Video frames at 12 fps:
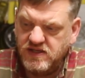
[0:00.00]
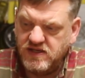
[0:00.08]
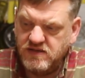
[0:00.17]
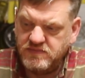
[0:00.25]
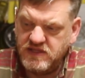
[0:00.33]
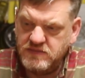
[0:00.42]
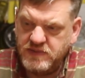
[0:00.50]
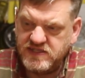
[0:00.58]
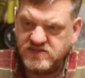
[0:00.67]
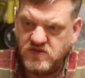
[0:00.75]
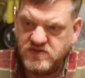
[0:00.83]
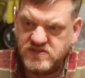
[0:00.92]
They're the
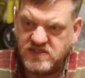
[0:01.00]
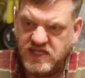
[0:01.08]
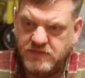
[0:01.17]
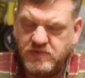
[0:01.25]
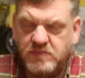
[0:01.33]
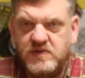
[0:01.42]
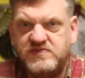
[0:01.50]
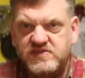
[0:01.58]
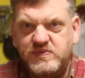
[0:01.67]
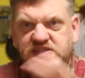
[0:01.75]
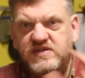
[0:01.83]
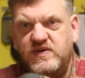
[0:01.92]
best non-slip. I mean,
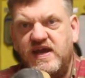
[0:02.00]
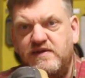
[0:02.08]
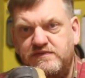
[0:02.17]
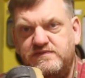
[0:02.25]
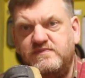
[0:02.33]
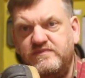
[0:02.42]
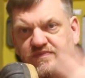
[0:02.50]
obviously we do have